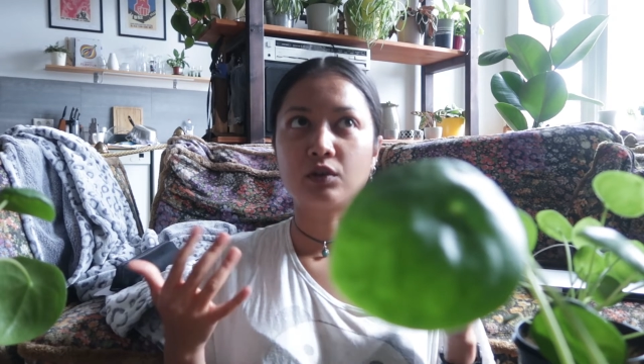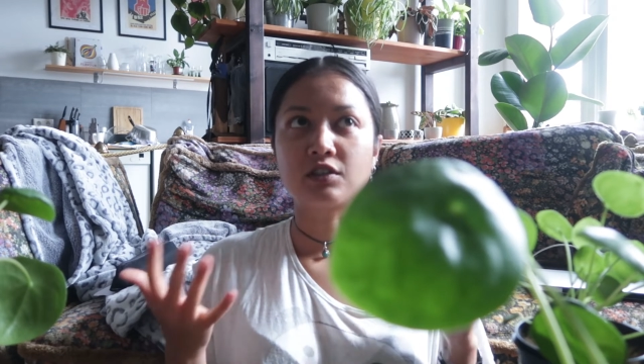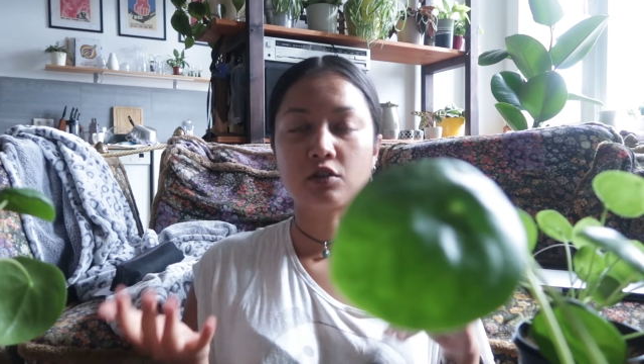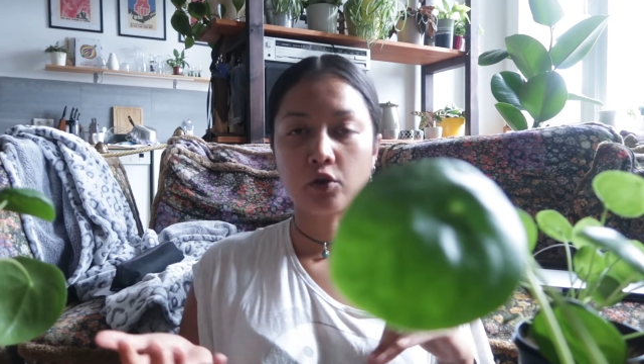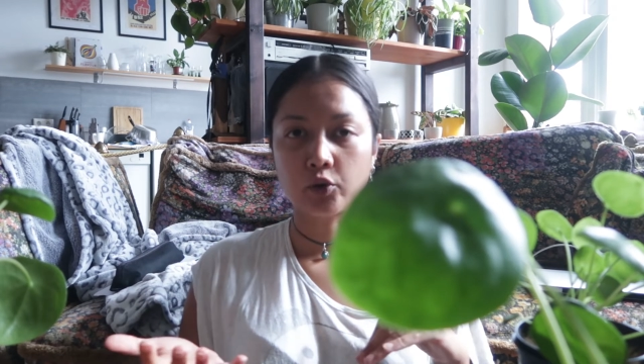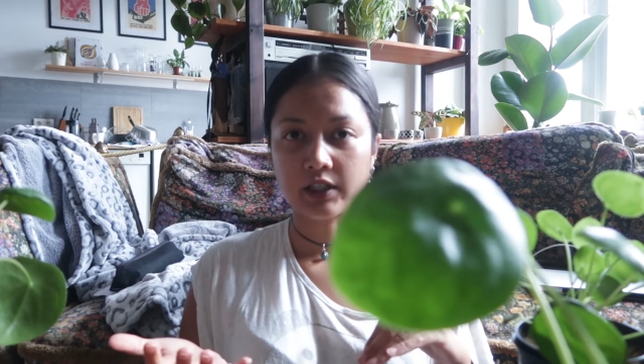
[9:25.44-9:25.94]

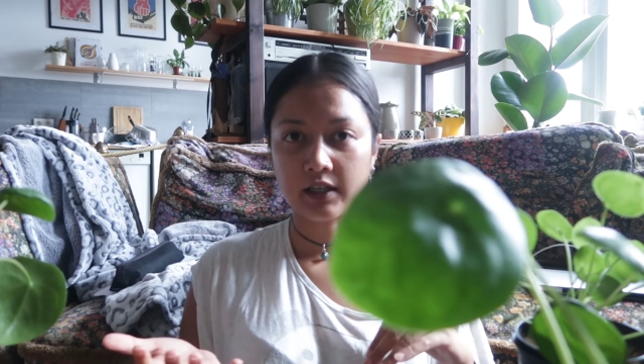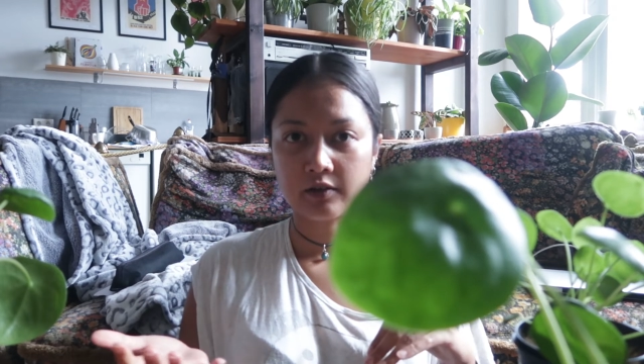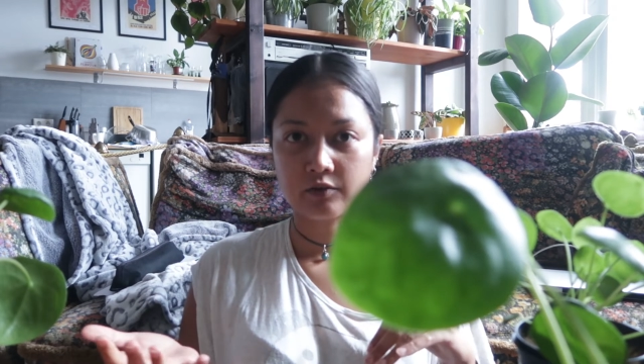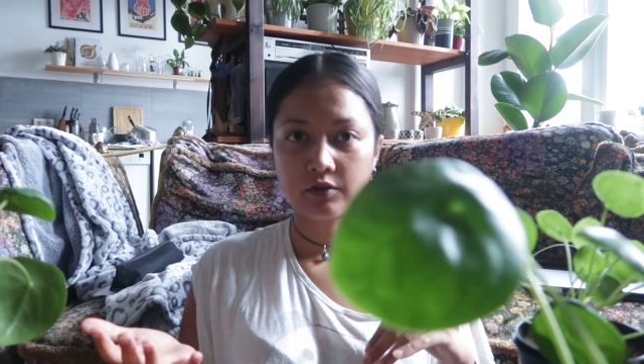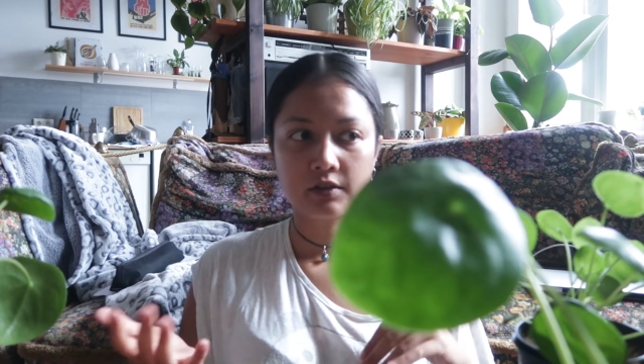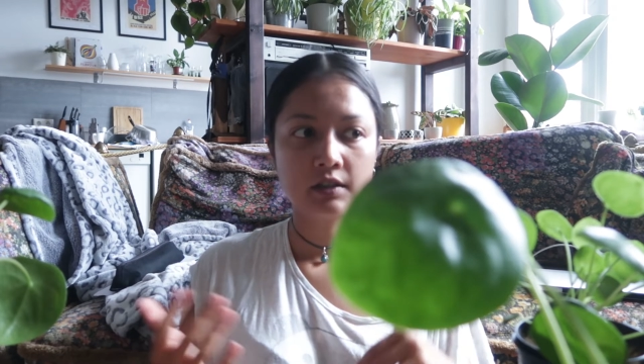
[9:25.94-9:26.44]
slow
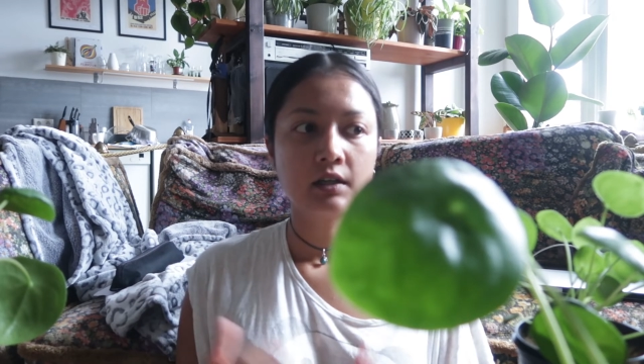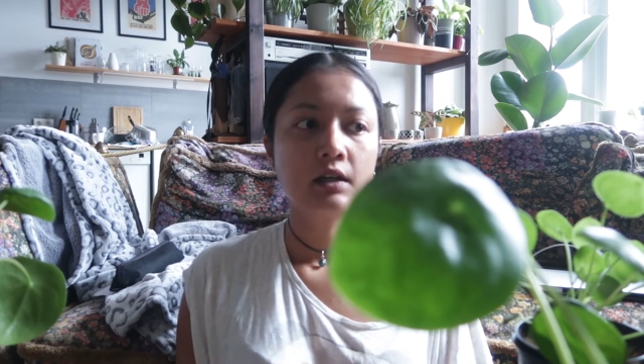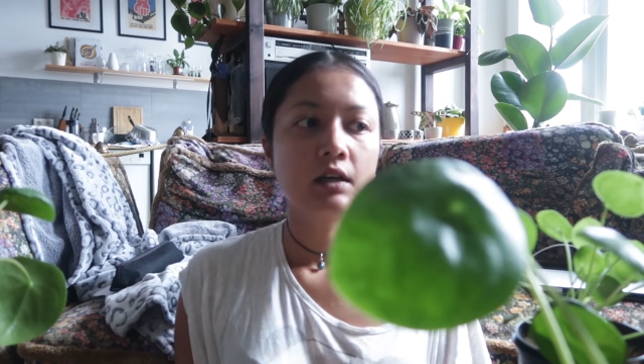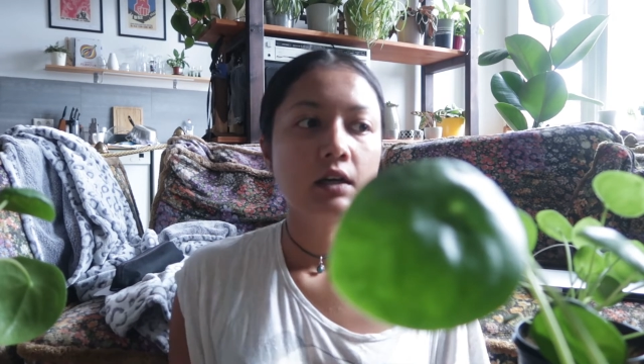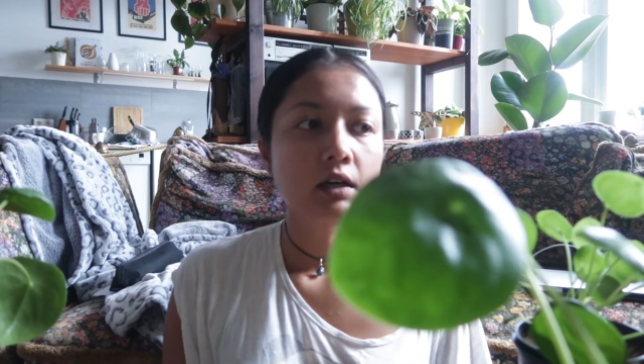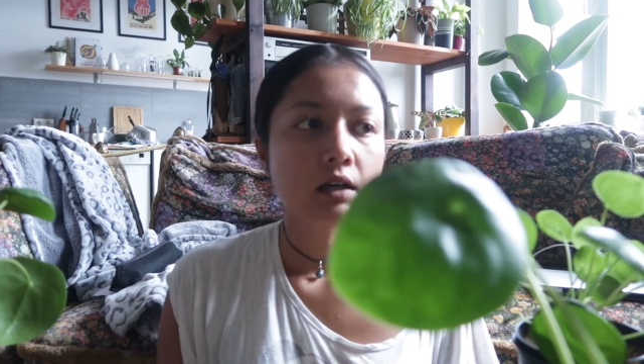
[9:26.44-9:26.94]
down.
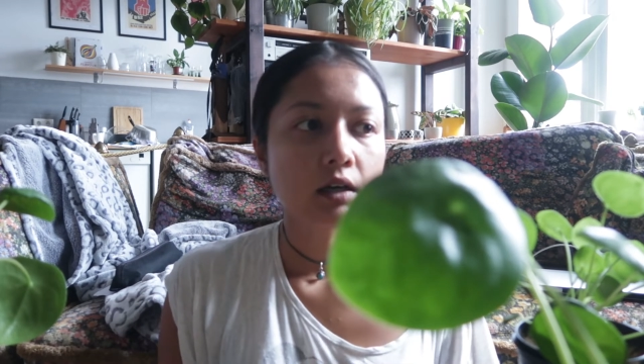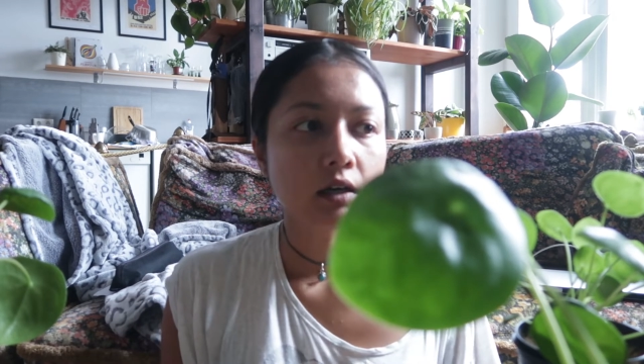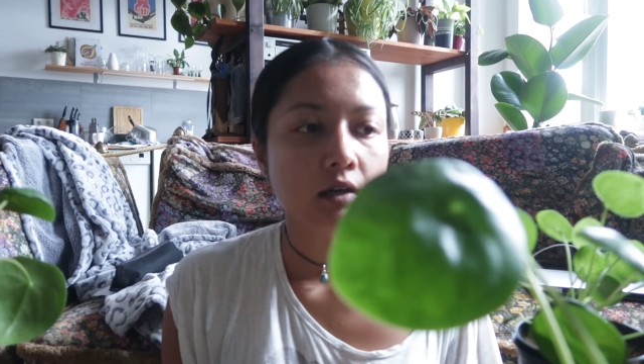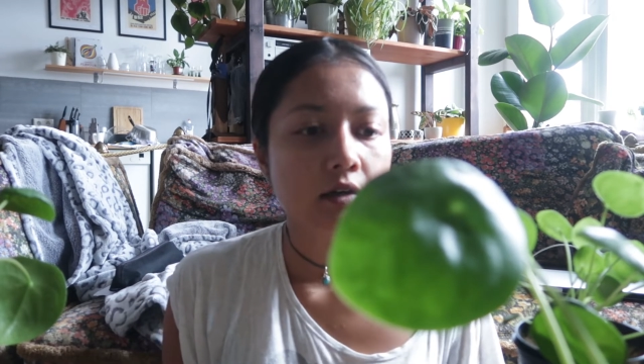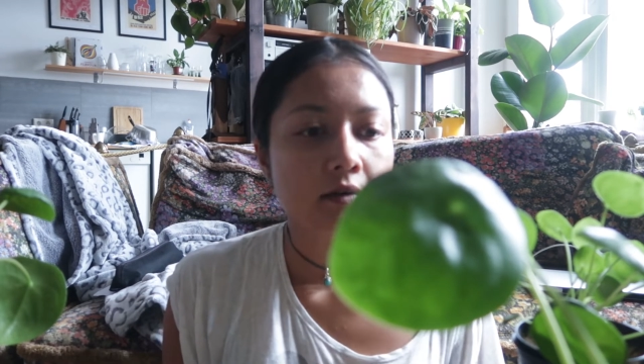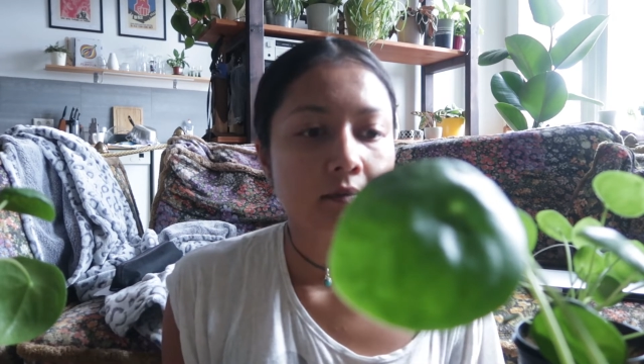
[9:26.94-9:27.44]

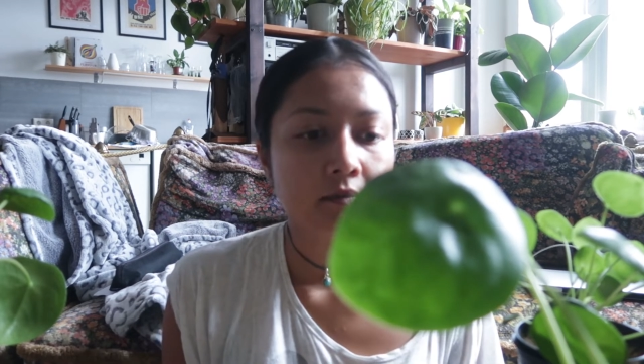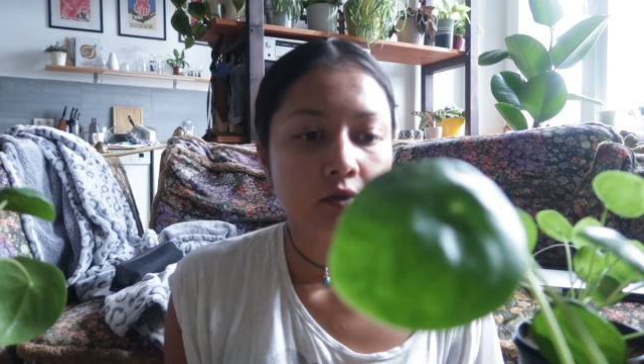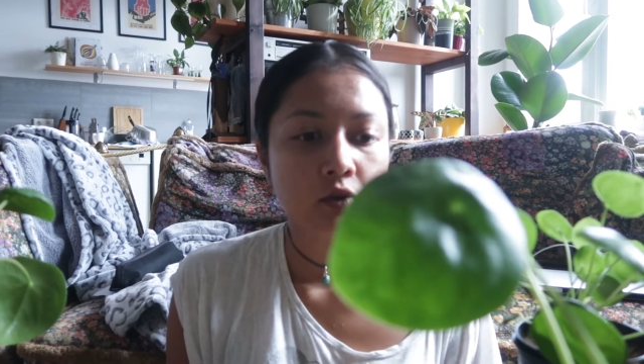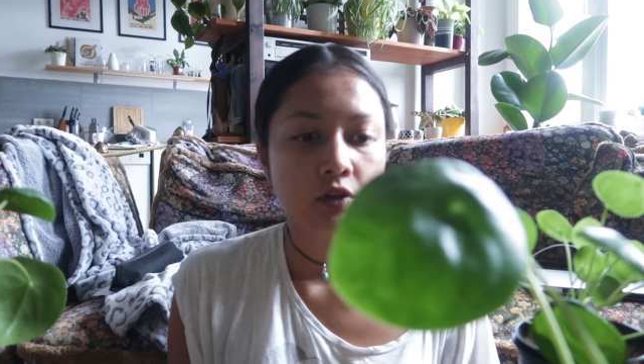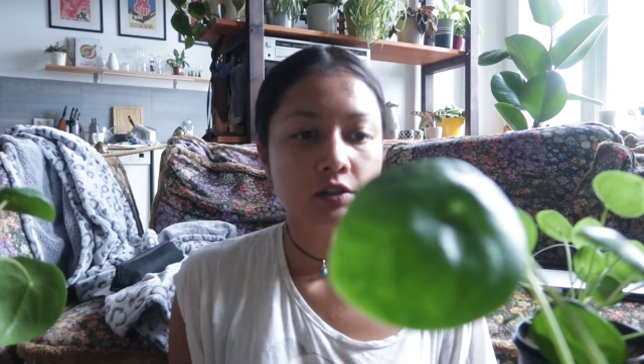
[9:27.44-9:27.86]
So